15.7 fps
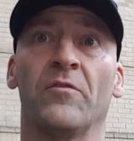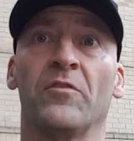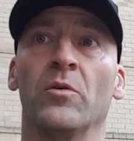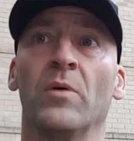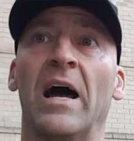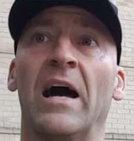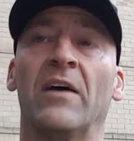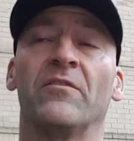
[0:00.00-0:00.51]
if
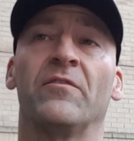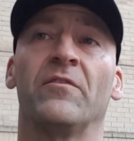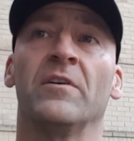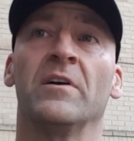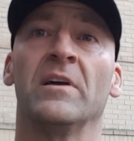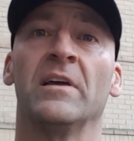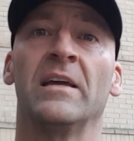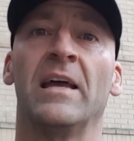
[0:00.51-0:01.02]
you have
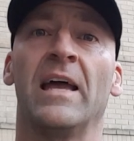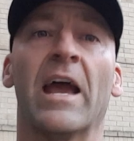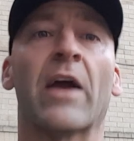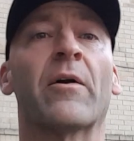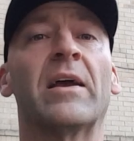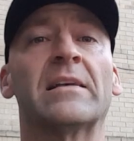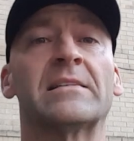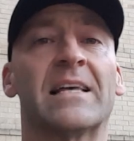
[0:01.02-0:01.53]

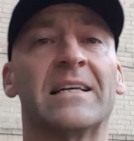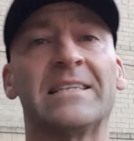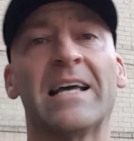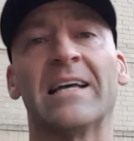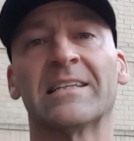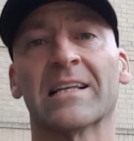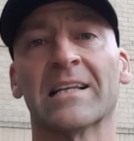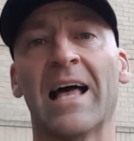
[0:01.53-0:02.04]
areas that
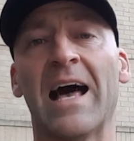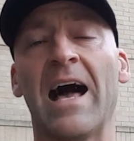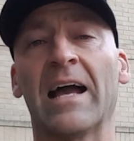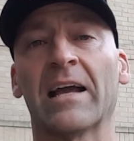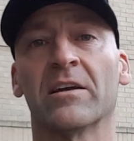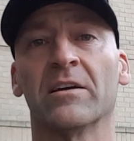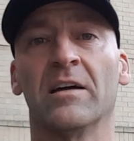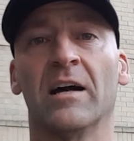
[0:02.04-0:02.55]
tend to
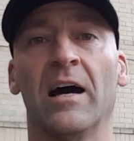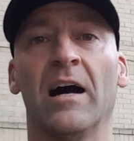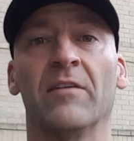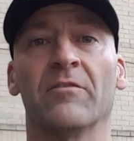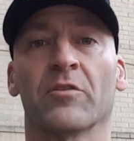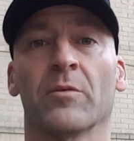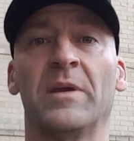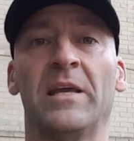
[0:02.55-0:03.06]
lag, uh,
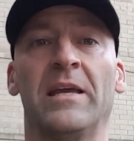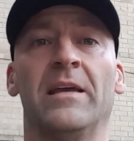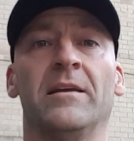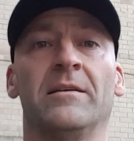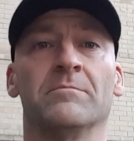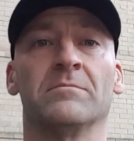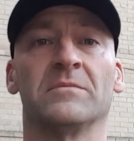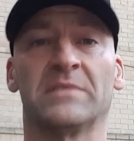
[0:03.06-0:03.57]
for me,
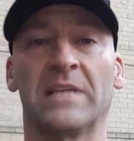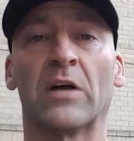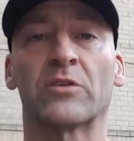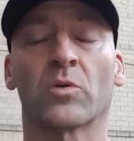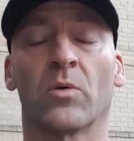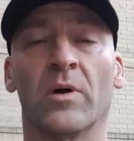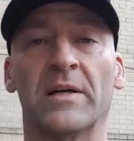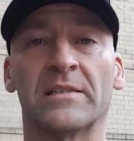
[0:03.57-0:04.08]

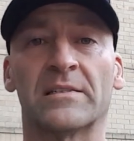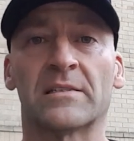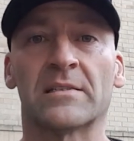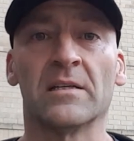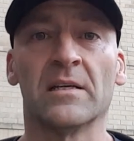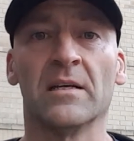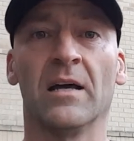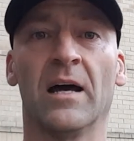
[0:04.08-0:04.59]
deltoids,
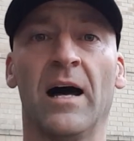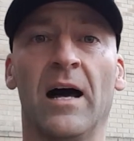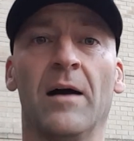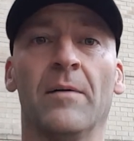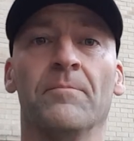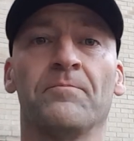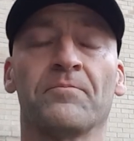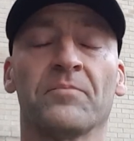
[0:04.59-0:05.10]

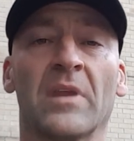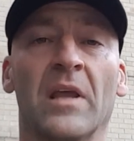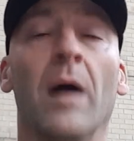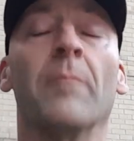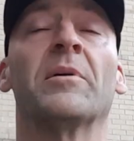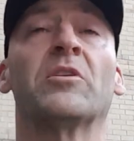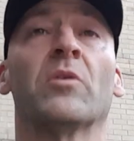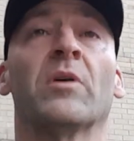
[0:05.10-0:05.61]
uh,
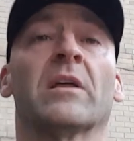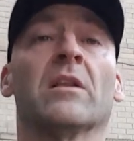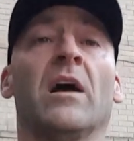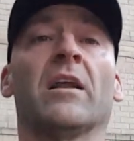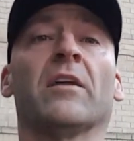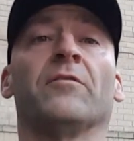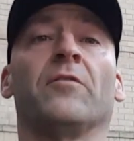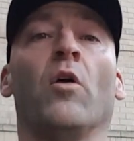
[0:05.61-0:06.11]
I'll be doing a
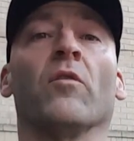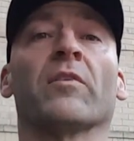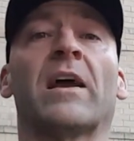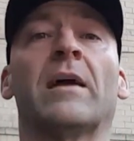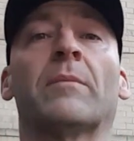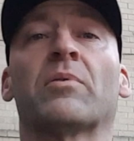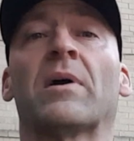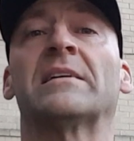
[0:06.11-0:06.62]
lot of
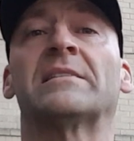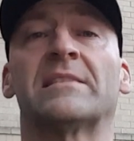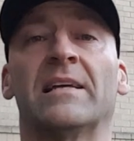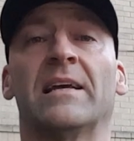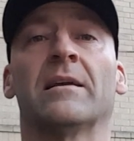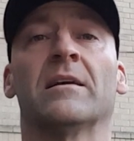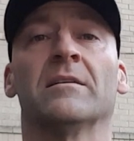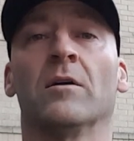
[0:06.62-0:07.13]
overhead
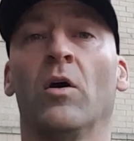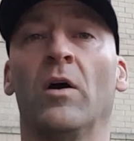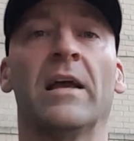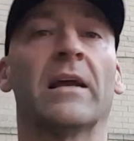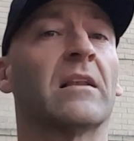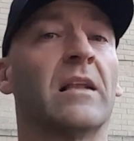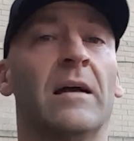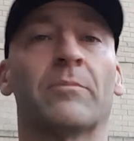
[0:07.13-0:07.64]
pressing,
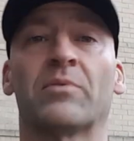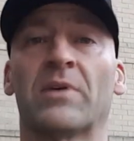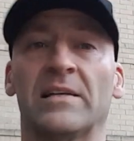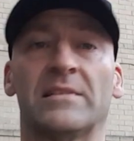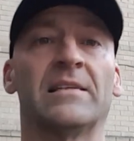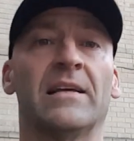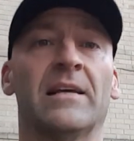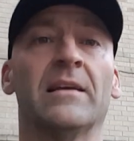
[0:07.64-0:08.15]
incline
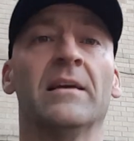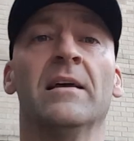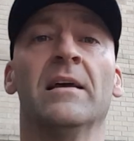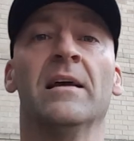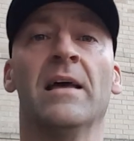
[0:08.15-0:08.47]
pressing,